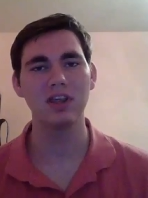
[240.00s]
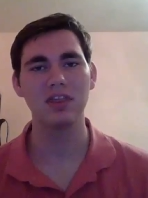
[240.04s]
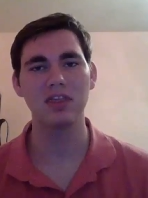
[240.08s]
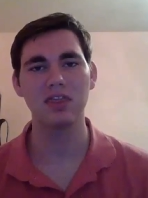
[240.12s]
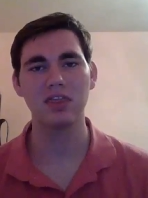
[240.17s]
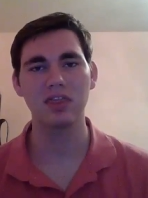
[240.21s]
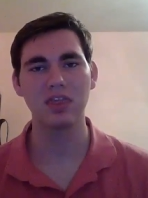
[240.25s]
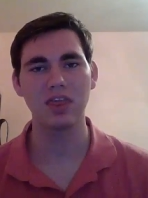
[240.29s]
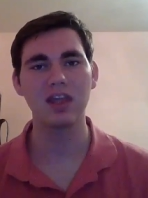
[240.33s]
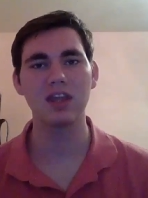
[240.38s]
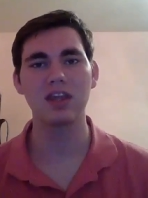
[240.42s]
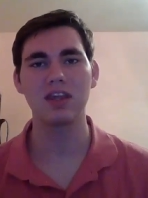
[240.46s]

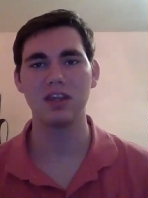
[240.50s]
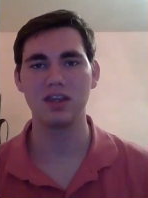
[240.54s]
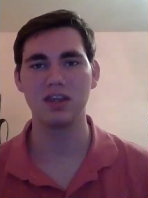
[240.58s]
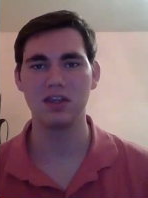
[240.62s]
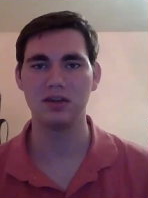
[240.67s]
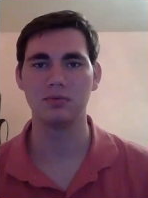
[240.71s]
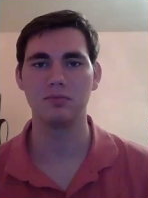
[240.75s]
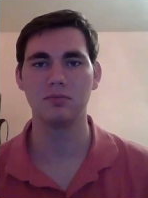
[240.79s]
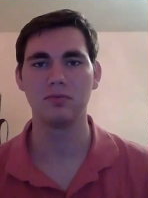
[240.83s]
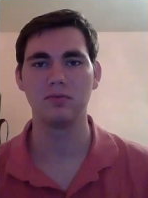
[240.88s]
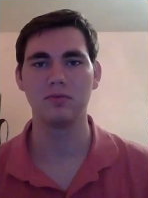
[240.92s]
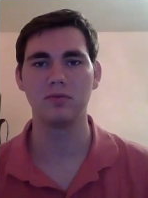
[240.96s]
thank
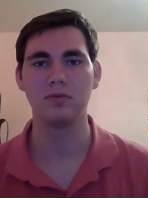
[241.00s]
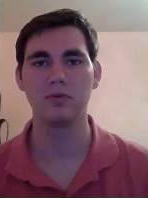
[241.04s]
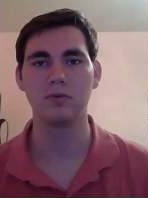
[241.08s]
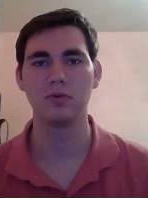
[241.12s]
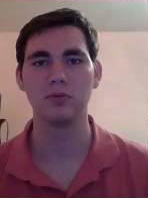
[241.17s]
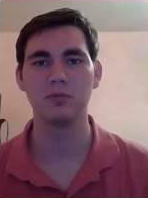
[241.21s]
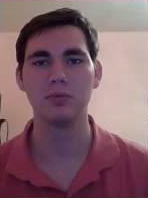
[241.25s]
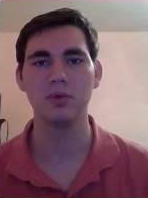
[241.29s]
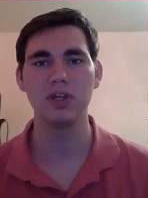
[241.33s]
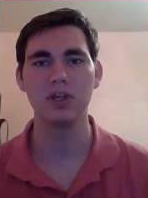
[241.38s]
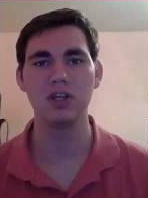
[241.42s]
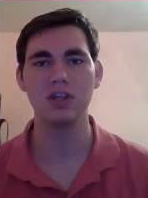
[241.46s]
him
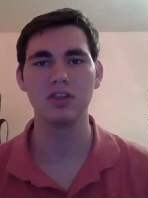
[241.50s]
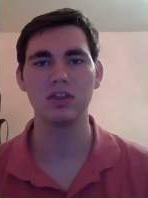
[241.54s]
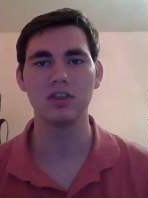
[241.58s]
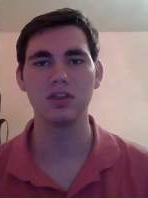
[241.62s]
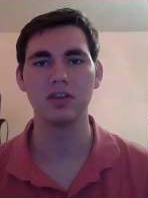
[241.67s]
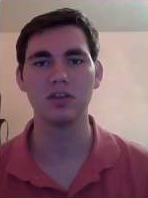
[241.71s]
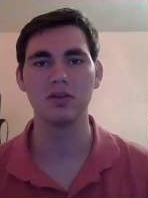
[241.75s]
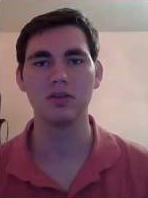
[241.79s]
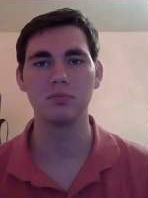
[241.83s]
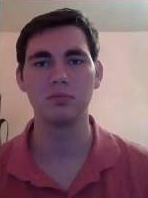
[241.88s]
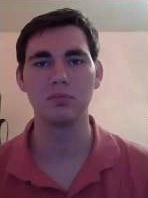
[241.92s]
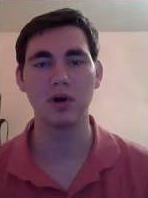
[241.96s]
for being
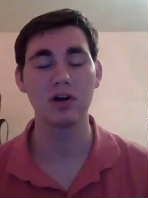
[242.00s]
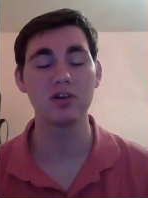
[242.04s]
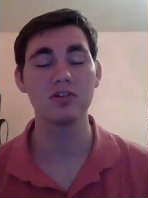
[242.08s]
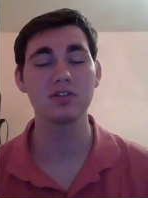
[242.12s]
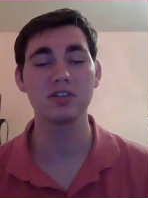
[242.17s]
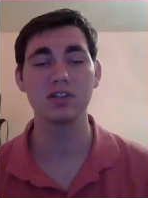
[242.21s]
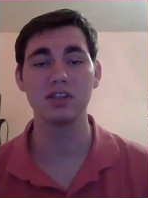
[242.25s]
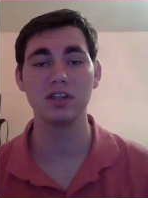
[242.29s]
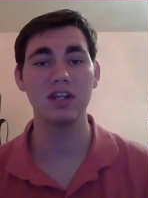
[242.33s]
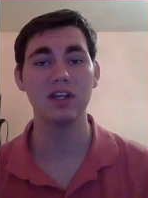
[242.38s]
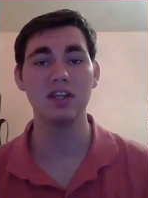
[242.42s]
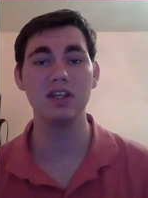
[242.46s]
the
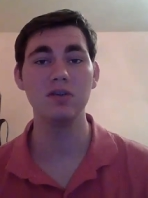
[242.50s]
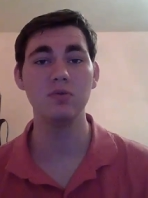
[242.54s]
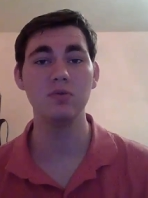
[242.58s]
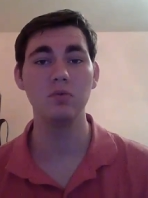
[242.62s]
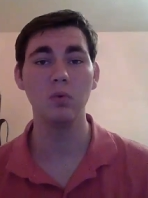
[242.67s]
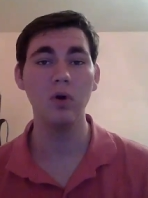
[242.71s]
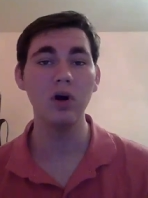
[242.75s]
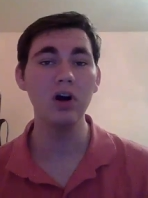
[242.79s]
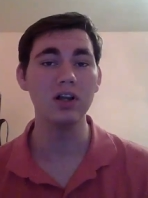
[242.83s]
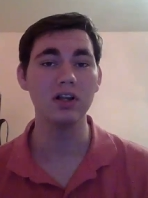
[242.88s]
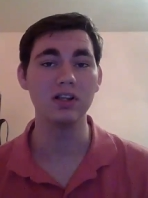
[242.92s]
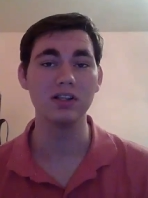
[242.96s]
person that he
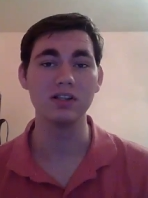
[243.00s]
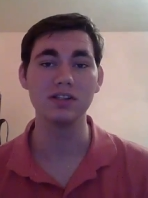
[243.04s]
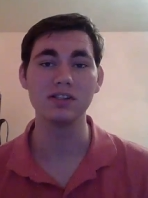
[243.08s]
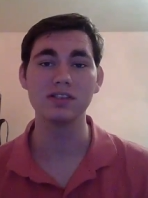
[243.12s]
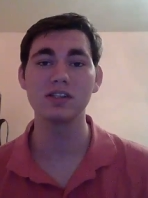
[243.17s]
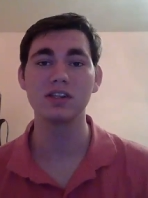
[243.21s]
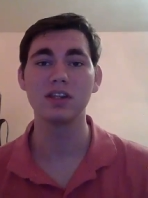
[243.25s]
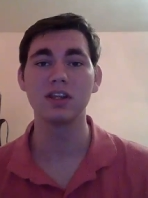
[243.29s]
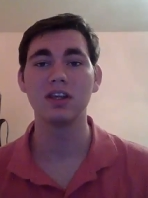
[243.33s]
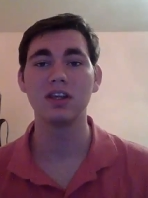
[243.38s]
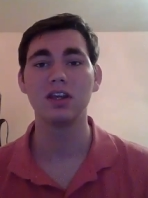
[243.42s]
was,